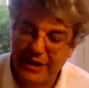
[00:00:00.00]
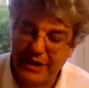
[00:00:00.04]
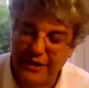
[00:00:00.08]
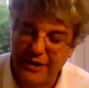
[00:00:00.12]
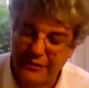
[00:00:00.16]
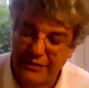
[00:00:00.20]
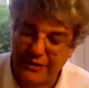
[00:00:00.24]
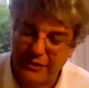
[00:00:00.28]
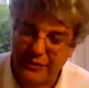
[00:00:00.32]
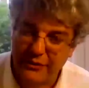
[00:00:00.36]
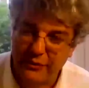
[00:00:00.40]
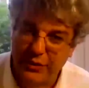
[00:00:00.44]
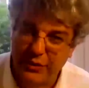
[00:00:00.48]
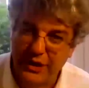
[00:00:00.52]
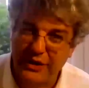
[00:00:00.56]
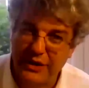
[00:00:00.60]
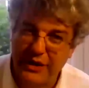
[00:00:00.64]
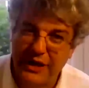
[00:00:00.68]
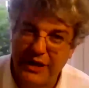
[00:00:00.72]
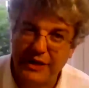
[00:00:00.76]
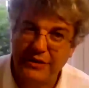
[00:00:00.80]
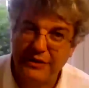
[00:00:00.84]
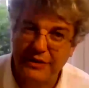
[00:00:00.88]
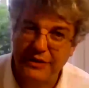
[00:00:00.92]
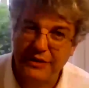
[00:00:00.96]
Now,
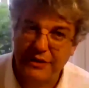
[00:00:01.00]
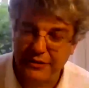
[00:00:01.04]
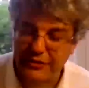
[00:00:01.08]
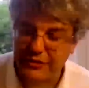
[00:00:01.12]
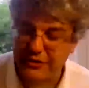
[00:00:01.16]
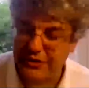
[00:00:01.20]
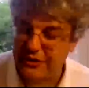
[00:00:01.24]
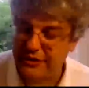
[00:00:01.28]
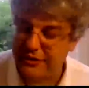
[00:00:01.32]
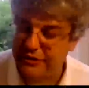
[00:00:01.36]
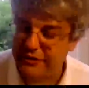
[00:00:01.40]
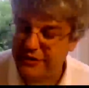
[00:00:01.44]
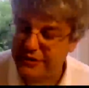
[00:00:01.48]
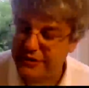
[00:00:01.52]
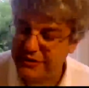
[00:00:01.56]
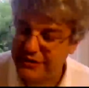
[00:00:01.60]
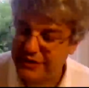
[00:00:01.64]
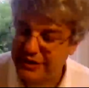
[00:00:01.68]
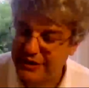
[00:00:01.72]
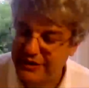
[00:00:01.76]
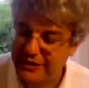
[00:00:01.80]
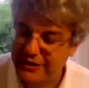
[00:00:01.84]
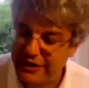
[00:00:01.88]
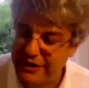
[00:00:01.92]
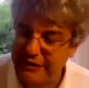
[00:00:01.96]
what that tells you
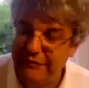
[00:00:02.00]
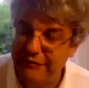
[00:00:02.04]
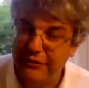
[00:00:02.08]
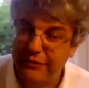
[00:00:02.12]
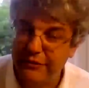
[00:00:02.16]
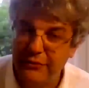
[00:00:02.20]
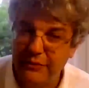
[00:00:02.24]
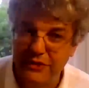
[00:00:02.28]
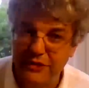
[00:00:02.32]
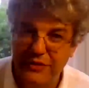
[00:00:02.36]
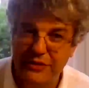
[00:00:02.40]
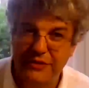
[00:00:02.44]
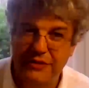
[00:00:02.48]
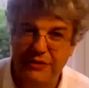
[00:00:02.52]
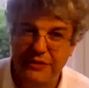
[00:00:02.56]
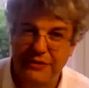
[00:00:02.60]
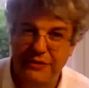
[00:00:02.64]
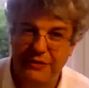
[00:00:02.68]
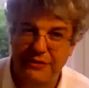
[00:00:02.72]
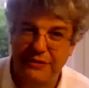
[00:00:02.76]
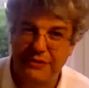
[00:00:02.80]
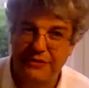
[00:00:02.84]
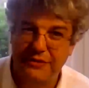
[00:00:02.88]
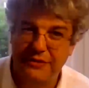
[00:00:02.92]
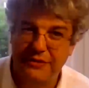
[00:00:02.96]
is that if it was
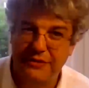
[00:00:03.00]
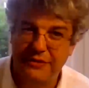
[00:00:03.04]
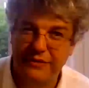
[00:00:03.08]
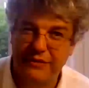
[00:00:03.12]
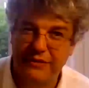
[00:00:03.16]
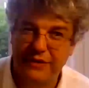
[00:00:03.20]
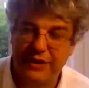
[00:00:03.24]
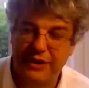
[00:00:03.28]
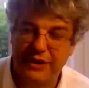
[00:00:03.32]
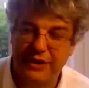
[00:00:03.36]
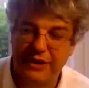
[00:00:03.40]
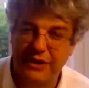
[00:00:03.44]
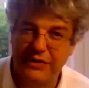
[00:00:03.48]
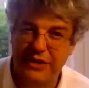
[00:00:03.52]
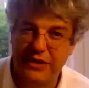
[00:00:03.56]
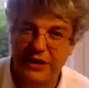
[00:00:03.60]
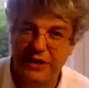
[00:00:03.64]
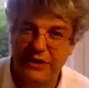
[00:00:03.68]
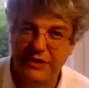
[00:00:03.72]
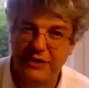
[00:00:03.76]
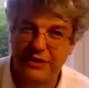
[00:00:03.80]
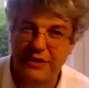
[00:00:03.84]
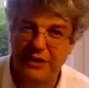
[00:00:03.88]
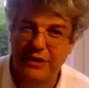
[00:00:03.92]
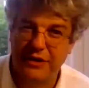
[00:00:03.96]
true that
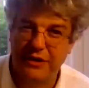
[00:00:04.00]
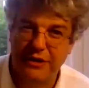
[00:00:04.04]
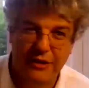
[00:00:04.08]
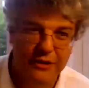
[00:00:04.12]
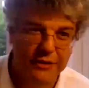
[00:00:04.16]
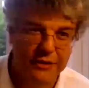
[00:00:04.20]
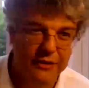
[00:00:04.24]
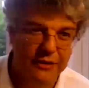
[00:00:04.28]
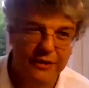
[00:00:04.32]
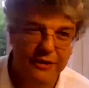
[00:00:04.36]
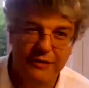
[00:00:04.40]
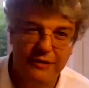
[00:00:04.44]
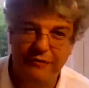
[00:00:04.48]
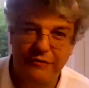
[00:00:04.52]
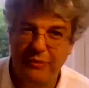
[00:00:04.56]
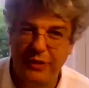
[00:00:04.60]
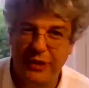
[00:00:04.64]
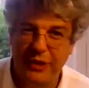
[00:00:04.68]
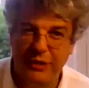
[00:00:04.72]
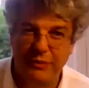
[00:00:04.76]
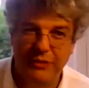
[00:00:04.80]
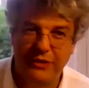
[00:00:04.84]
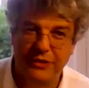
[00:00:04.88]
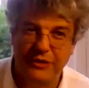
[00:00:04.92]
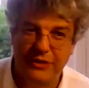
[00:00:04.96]
there's actually a whole lot of
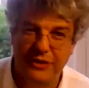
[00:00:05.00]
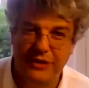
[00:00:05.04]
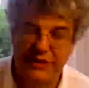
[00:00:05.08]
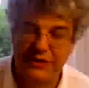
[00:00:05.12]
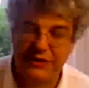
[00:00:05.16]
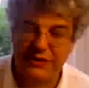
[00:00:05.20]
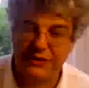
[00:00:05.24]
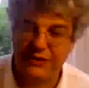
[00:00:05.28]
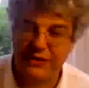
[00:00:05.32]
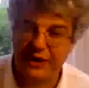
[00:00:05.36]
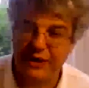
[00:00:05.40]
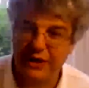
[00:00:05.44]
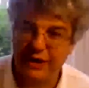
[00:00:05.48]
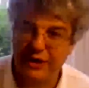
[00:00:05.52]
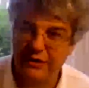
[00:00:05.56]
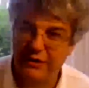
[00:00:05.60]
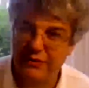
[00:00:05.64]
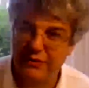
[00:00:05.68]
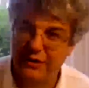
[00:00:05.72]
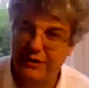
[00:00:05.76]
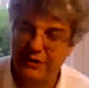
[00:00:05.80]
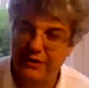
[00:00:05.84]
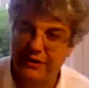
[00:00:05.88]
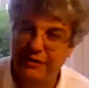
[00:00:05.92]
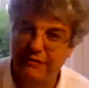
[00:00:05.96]
people
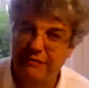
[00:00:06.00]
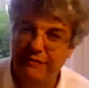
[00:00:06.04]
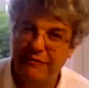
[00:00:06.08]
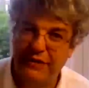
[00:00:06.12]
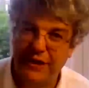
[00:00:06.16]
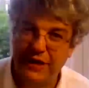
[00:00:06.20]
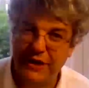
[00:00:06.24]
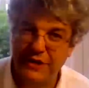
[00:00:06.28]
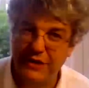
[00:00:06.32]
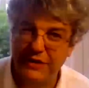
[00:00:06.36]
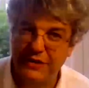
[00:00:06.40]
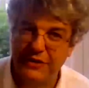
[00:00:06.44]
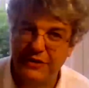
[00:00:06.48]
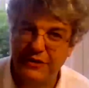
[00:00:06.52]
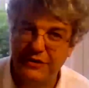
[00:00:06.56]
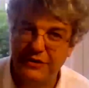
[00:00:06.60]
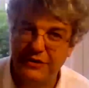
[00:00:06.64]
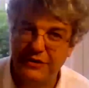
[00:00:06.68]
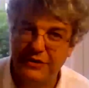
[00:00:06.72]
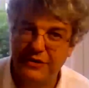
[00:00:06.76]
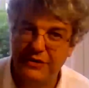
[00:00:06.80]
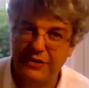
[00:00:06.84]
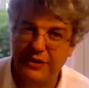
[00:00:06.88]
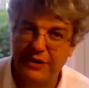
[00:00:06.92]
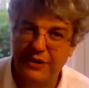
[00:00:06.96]
who are
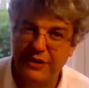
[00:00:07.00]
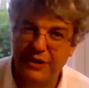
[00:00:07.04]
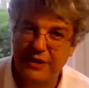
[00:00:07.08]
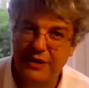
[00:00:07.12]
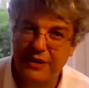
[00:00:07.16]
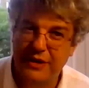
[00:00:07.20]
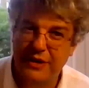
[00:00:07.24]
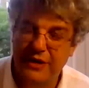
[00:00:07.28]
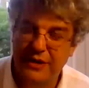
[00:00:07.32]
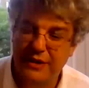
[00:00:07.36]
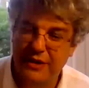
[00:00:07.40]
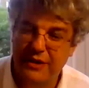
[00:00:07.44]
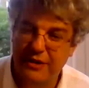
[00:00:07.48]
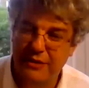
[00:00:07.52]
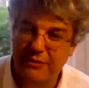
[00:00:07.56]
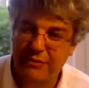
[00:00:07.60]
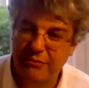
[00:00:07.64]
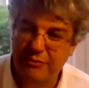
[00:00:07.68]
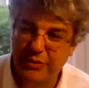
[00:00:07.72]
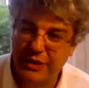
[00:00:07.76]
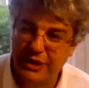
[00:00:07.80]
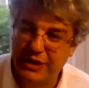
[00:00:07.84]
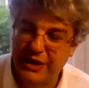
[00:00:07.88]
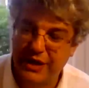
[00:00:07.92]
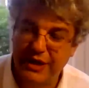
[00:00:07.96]
infectious,
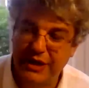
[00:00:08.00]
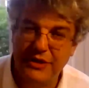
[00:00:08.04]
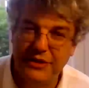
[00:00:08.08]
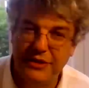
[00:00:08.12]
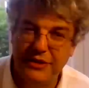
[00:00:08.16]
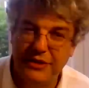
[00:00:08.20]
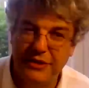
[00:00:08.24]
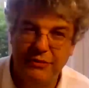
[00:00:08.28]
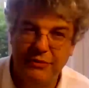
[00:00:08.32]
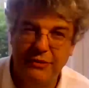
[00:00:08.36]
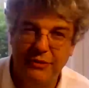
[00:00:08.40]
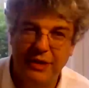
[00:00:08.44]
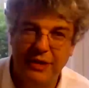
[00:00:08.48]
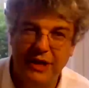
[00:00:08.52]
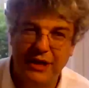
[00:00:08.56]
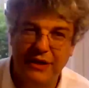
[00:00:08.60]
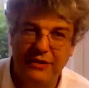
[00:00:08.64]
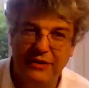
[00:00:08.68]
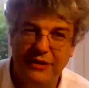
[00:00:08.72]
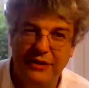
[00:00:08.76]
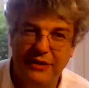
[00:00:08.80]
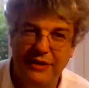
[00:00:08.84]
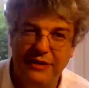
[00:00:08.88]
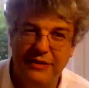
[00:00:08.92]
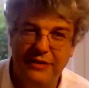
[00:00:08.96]
but
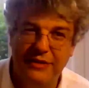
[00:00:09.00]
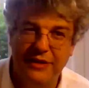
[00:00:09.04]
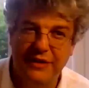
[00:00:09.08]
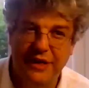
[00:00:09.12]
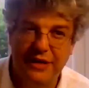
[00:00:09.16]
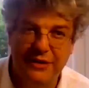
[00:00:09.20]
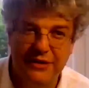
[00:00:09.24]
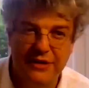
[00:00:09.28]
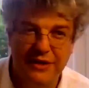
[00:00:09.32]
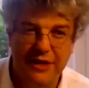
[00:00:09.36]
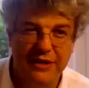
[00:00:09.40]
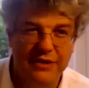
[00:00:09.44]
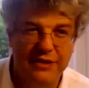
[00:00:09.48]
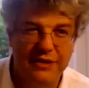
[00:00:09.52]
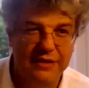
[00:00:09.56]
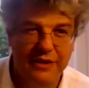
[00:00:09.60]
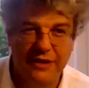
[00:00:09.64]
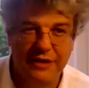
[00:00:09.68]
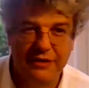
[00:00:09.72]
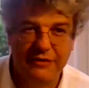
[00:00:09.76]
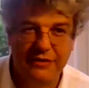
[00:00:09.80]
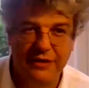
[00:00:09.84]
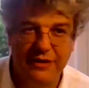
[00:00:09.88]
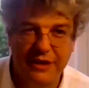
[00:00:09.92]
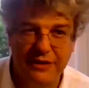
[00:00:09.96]
asymptomatic, and yet
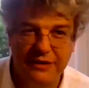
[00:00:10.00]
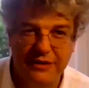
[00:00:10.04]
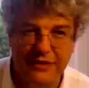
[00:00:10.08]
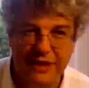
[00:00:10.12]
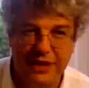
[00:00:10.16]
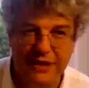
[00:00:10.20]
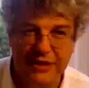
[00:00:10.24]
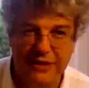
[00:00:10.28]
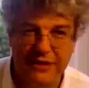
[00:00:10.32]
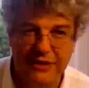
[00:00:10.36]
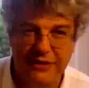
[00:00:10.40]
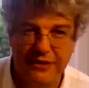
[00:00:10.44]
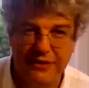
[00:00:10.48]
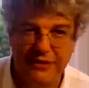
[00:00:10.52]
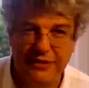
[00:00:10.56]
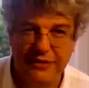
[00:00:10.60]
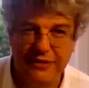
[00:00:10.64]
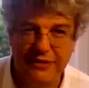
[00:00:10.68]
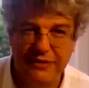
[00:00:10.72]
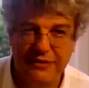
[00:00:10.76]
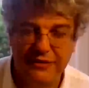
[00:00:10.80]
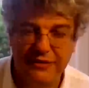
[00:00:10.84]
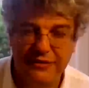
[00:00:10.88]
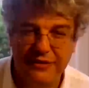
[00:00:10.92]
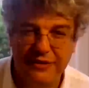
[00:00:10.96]
they don't get
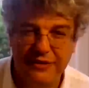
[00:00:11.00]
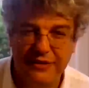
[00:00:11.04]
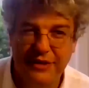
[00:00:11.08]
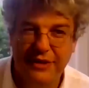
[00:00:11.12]
tested,